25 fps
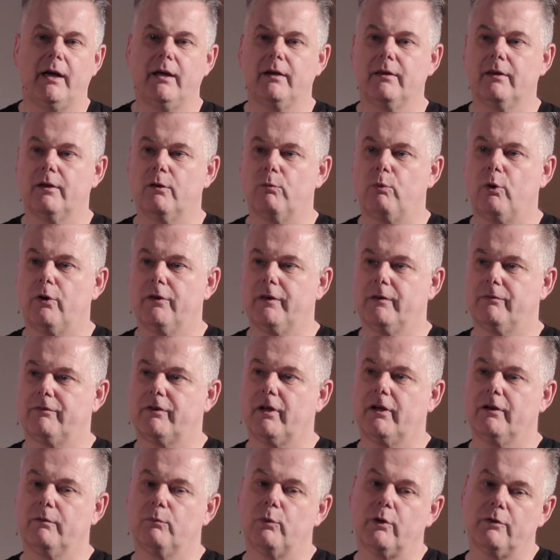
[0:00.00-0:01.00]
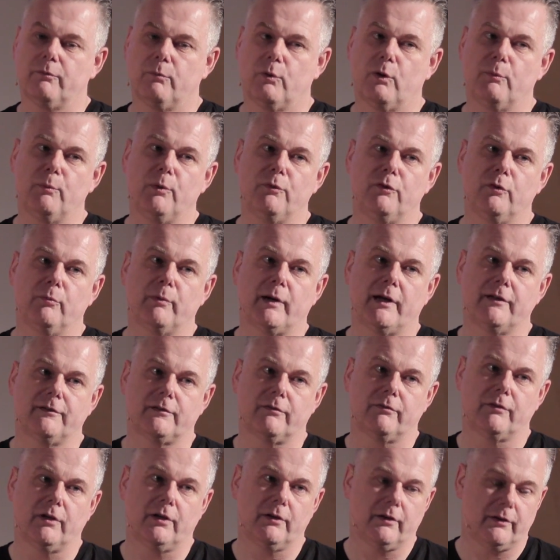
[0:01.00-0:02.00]
in that what they've done, what, what Moving Brands
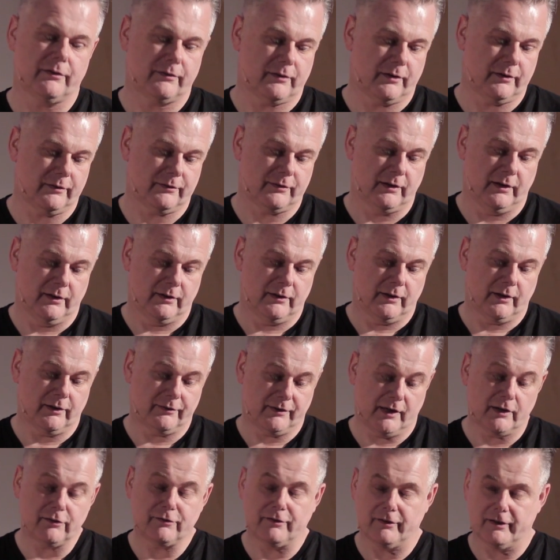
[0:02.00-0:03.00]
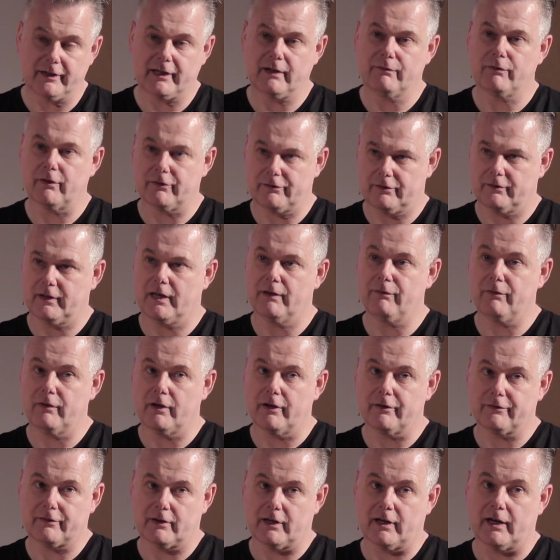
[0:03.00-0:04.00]
have done is, is essentially give us, given
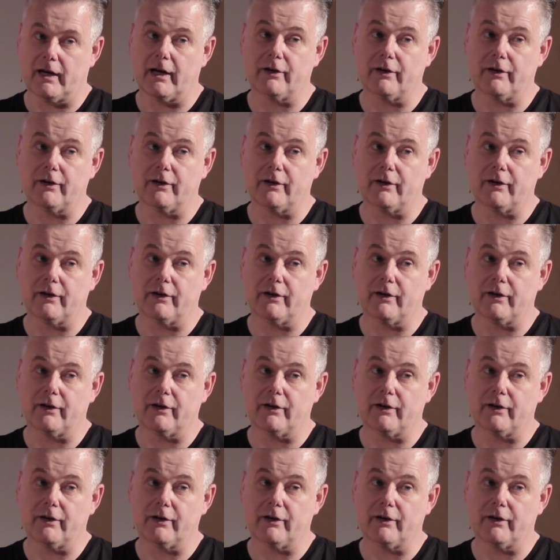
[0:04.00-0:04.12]
us a,